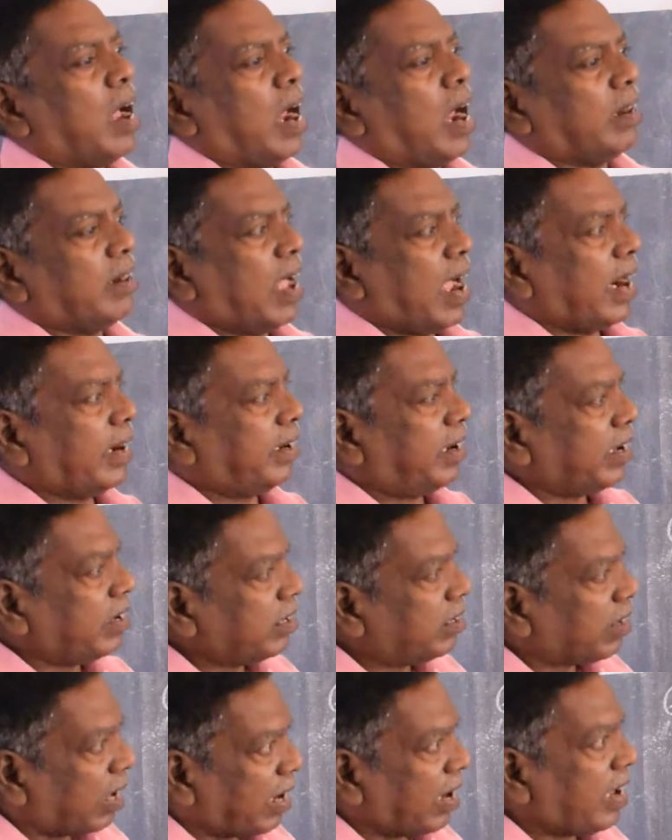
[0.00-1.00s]
and the
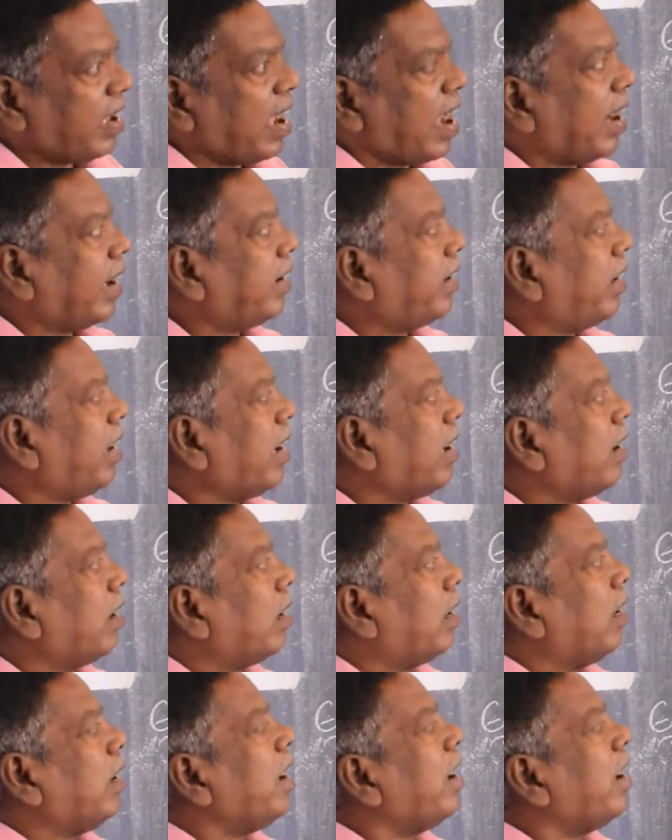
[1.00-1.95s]
acting is reacting,